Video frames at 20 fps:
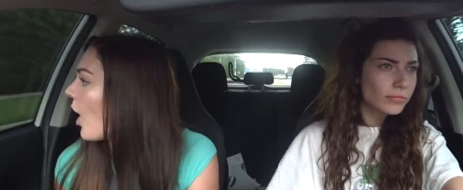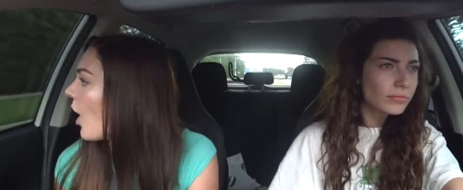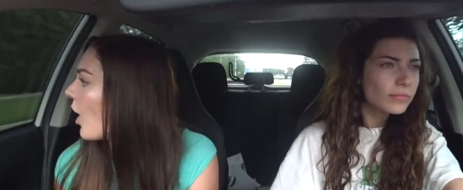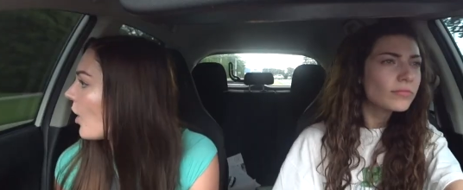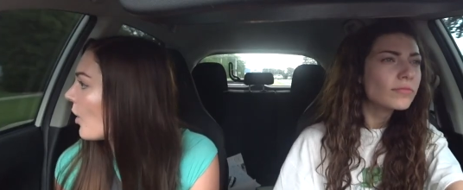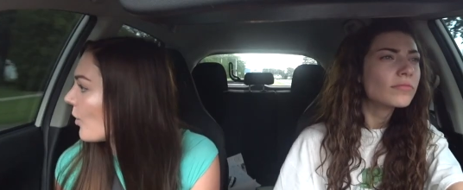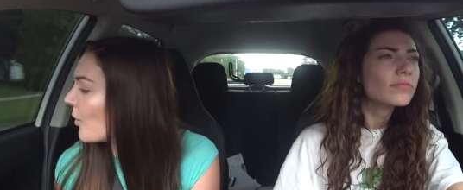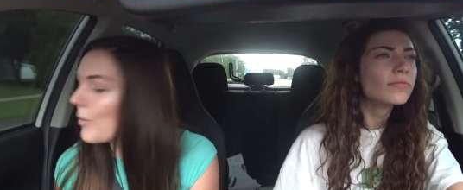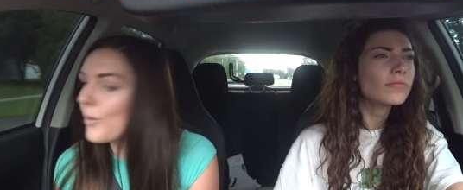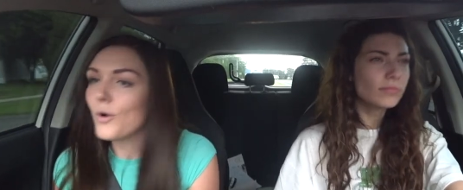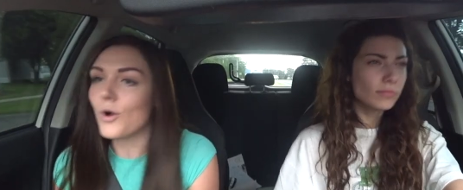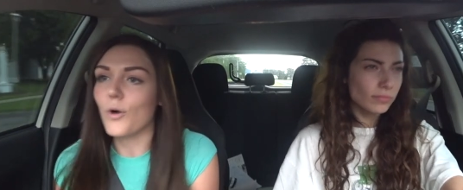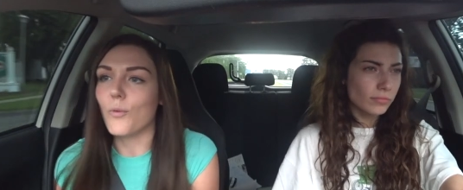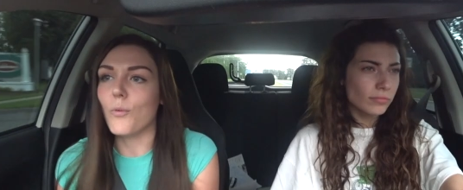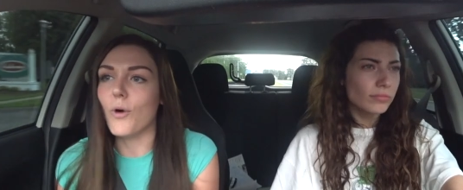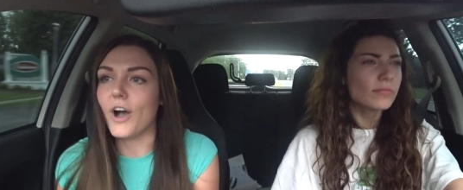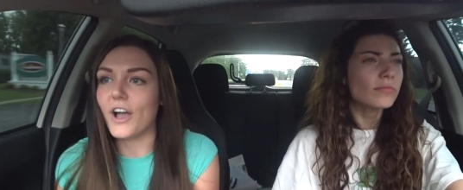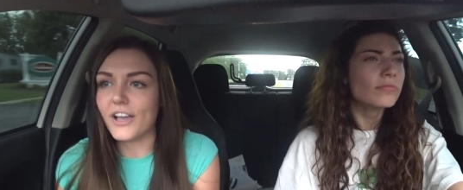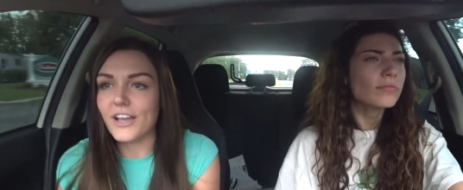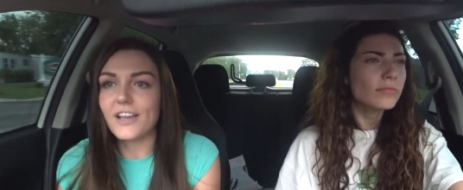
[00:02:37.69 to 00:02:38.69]
Speaker 1: Oh,
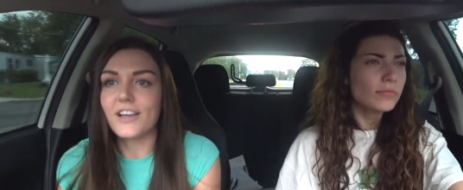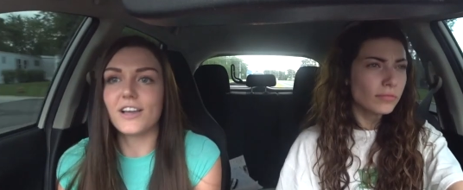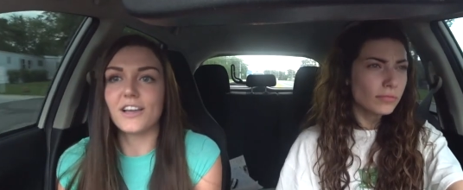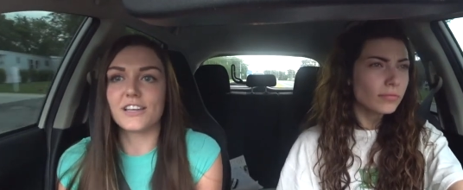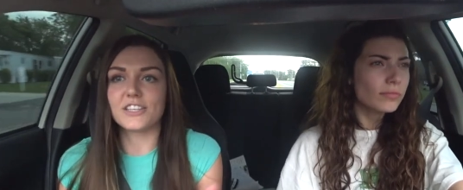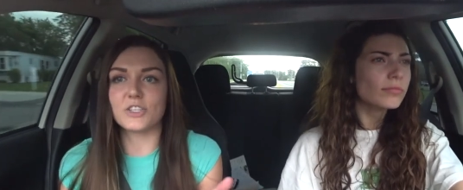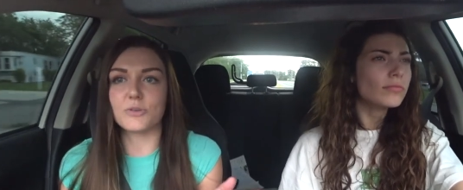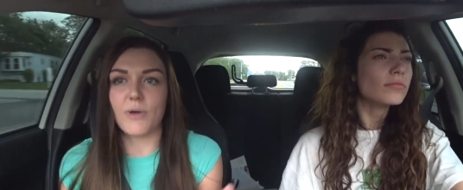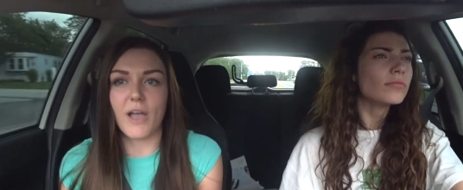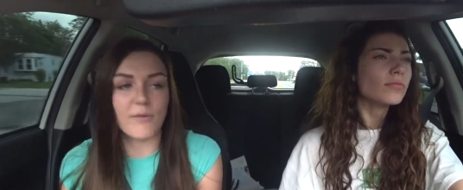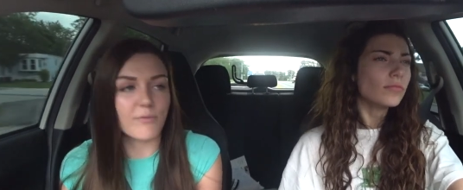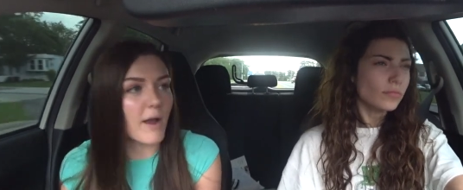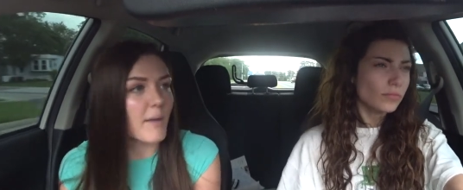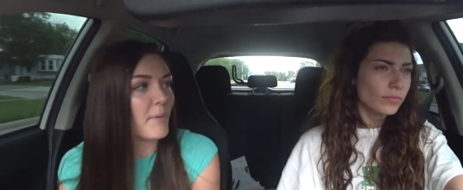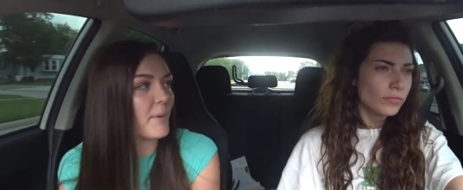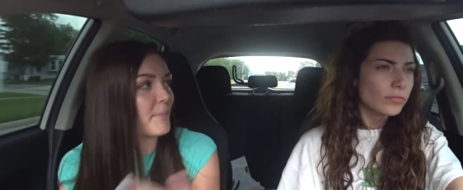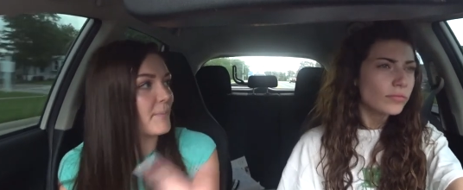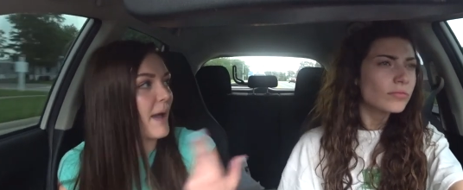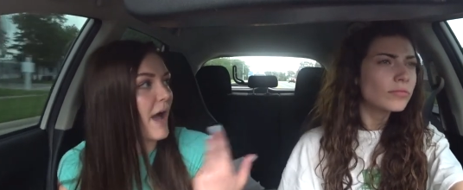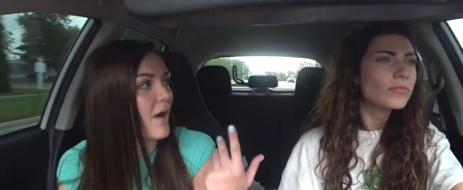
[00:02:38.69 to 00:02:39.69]
what do I
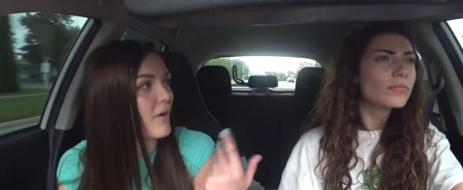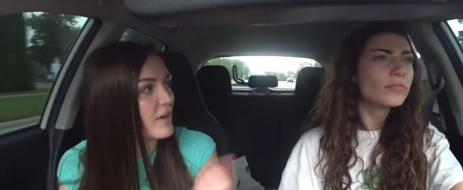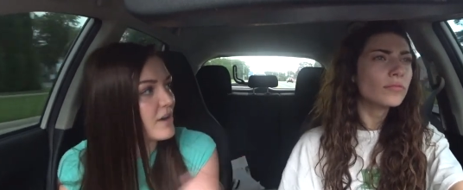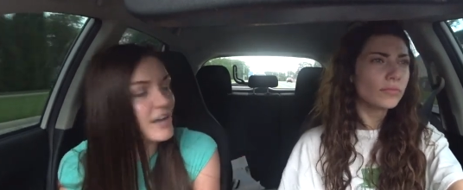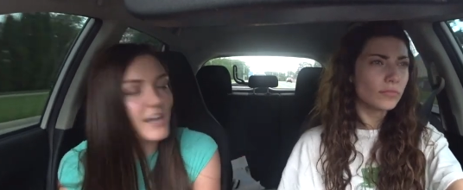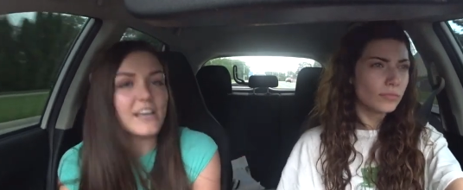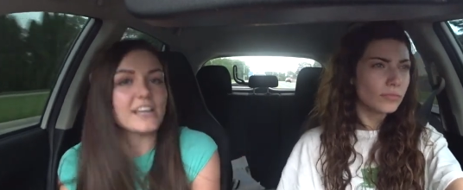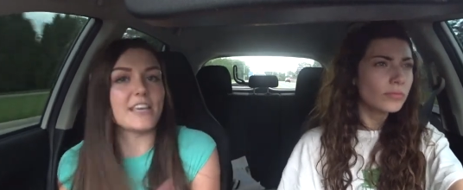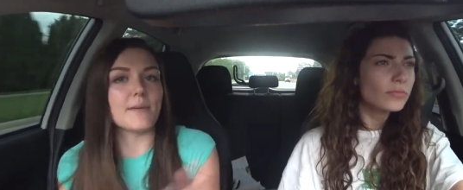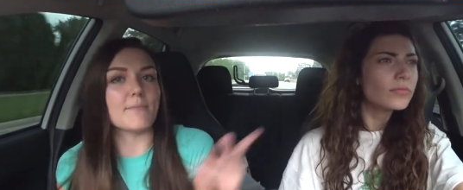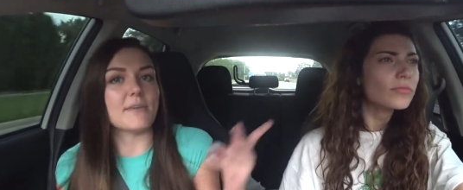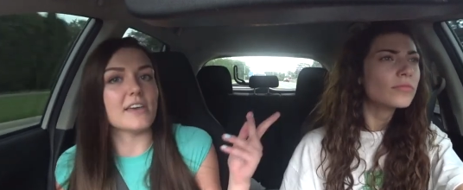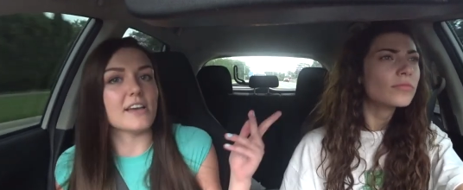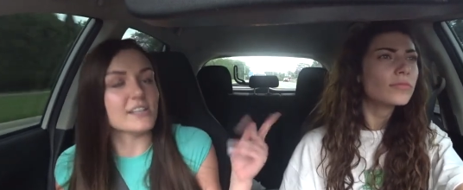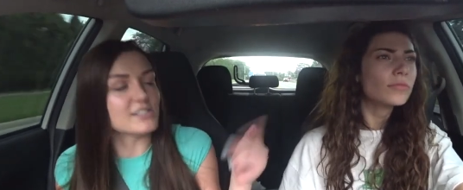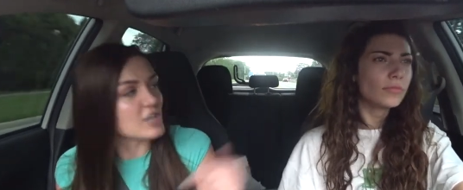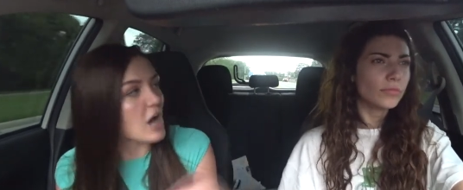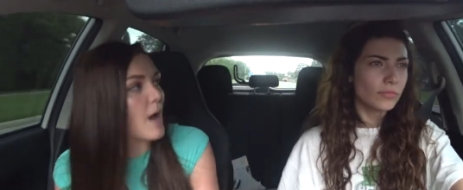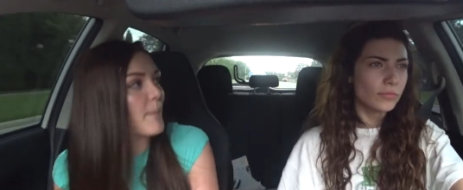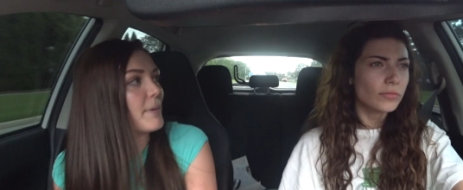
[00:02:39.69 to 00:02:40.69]
rap about? Give
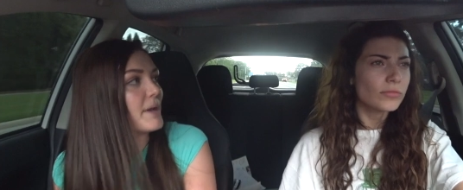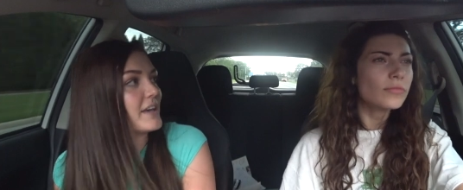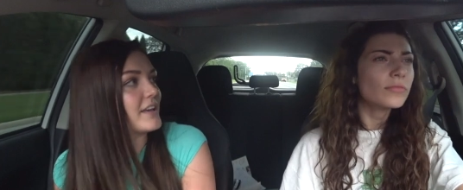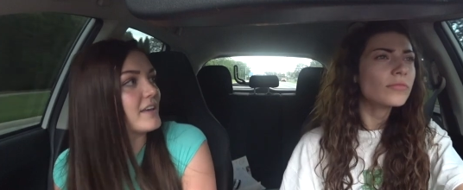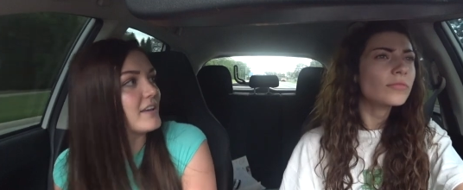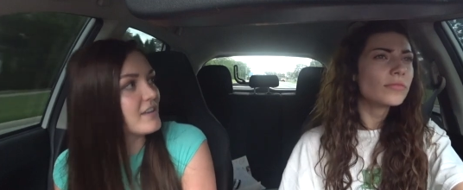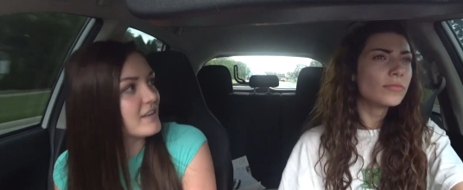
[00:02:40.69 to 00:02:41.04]
me a topic.